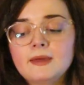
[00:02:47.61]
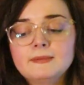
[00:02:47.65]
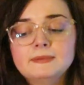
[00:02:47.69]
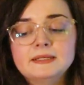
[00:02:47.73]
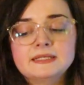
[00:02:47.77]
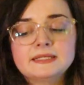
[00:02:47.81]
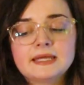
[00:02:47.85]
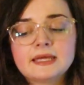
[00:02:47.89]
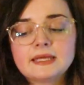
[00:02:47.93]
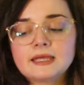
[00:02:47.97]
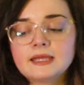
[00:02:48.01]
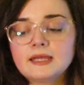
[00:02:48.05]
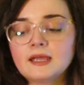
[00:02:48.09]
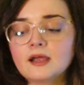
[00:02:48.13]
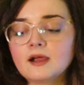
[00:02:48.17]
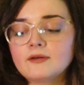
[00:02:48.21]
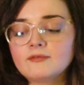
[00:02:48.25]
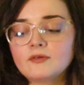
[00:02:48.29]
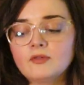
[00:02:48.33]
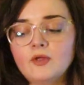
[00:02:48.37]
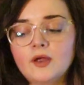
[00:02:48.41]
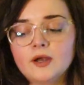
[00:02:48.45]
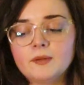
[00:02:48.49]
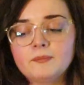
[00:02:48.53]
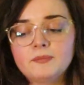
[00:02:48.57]
Maybe taking
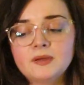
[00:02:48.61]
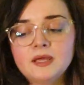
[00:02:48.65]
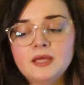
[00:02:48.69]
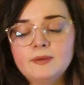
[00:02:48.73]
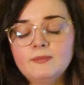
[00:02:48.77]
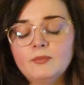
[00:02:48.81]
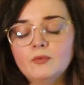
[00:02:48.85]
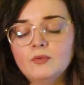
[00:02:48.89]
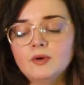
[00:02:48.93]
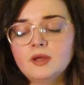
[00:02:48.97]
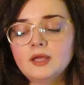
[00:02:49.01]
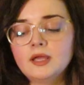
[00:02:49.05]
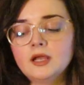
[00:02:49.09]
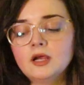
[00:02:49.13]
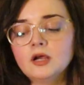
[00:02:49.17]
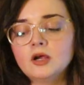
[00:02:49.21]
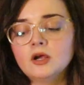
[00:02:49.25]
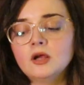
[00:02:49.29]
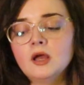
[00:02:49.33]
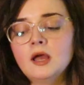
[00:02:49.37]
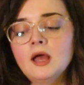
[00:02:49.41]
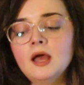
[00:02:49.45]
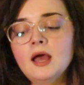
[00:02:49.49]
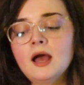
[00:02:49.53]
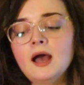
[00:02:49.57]
care of a lot of people
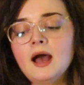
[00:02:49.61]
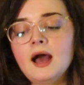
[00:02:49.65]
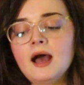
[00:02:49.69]
here.